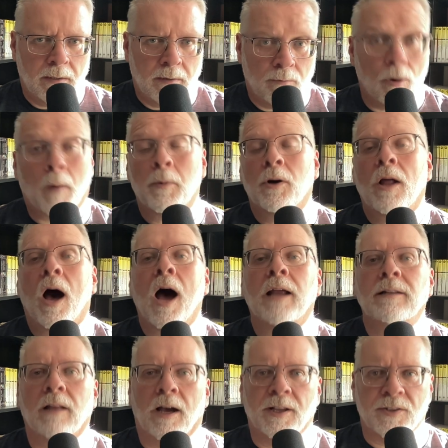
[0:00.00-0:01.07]
Robert
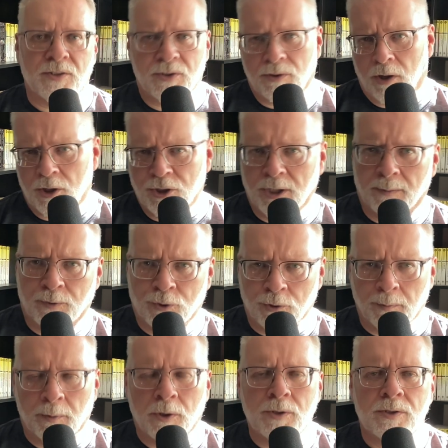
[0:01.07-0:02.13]
Heinlein's Starship
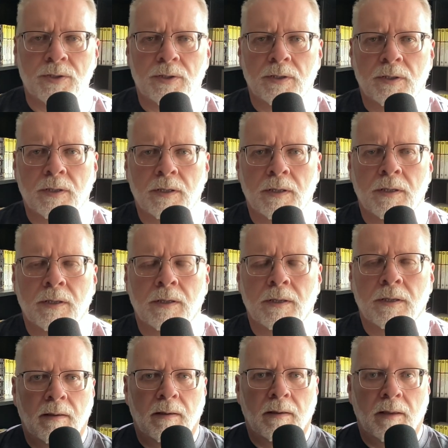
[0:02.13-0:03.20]
Troopers,
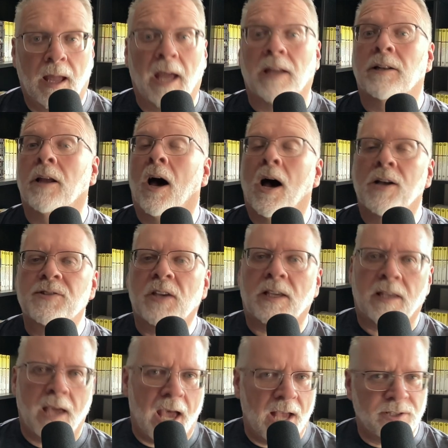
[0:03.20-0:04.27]
and
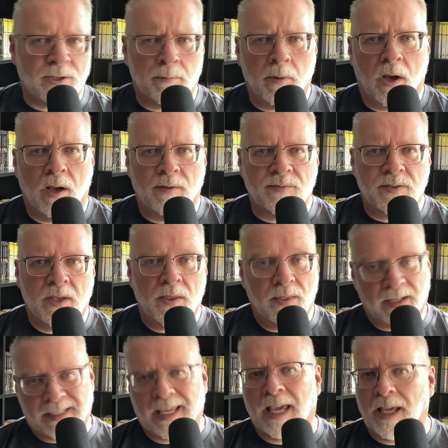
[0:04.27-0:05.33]
Isaac Asimov's The
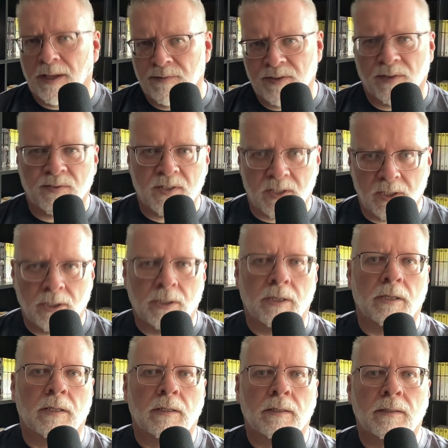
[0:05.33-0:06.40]
Caves of
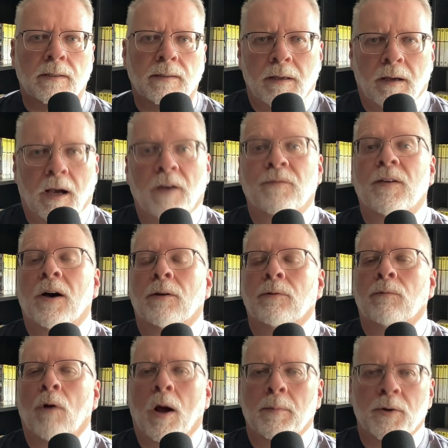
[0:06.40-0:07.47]
Steel. I
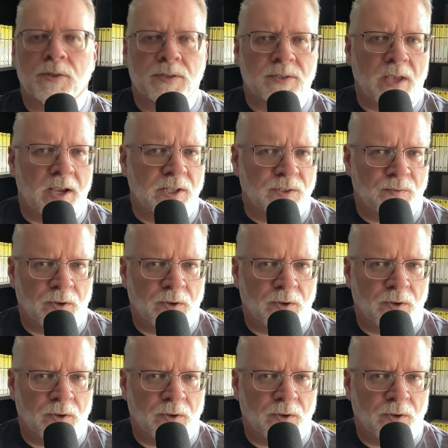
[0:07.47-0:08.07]
found Robert's science